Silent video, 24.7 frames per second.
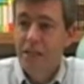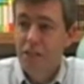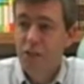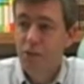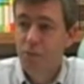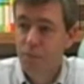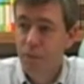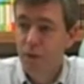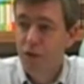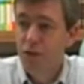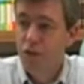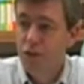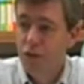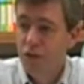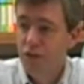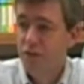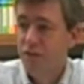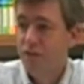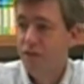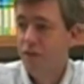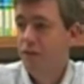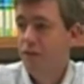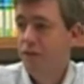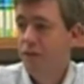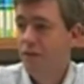is
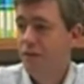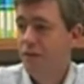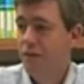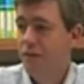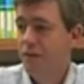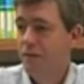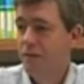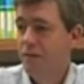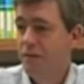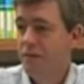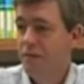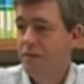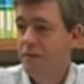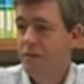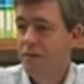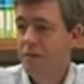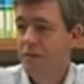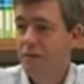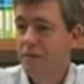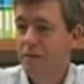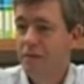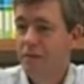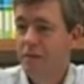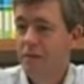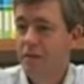merciful,
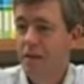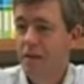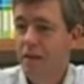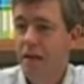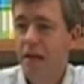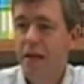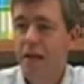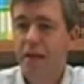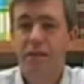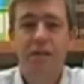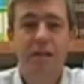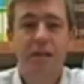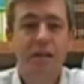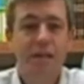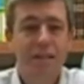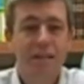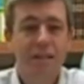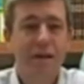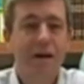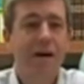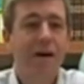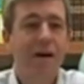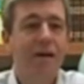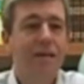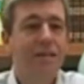and
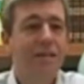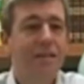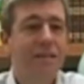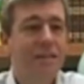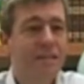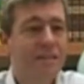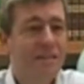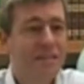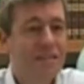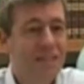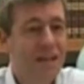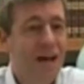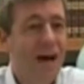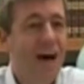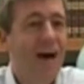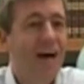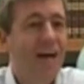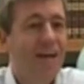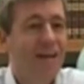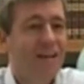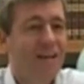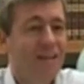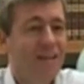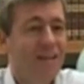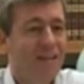that God
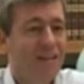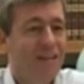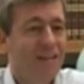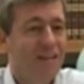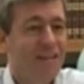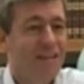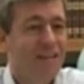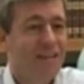desires